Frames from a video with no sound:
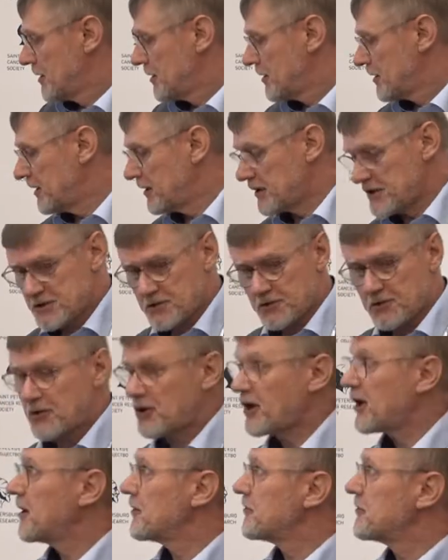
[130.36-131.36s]
There is
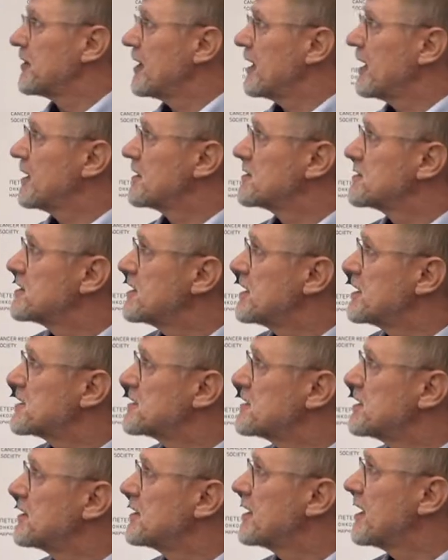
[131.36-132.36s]
around uh,
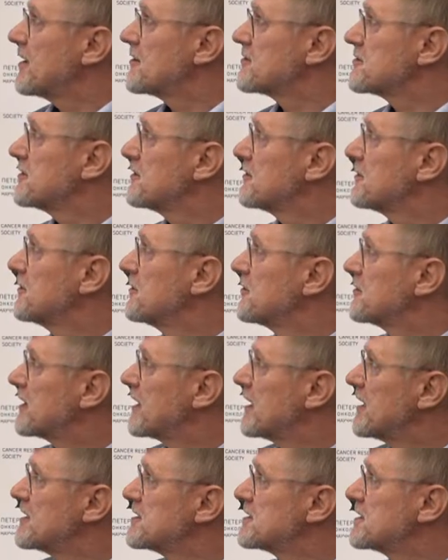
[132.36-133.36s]
60,000 new
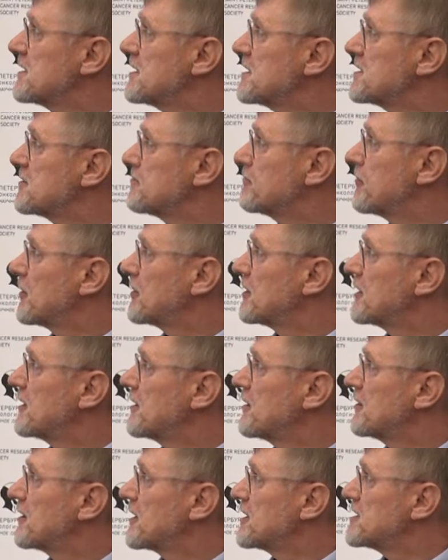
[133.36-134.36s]
cases per
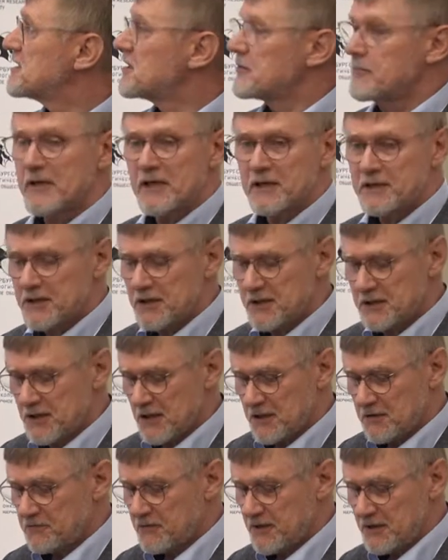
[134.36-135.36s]
year estimated
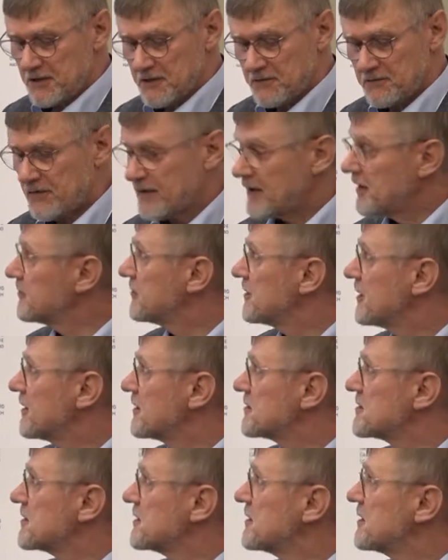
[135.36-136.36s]
and
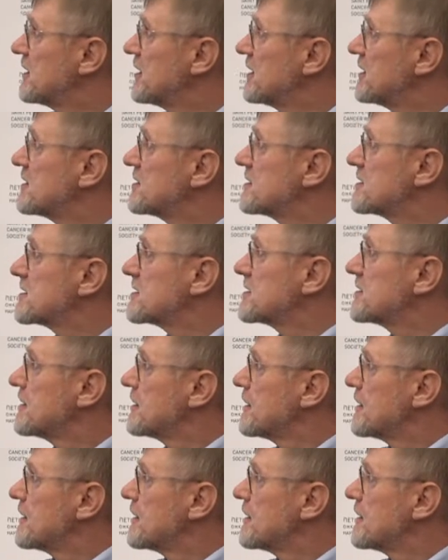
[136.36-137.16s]
25,000 deaths.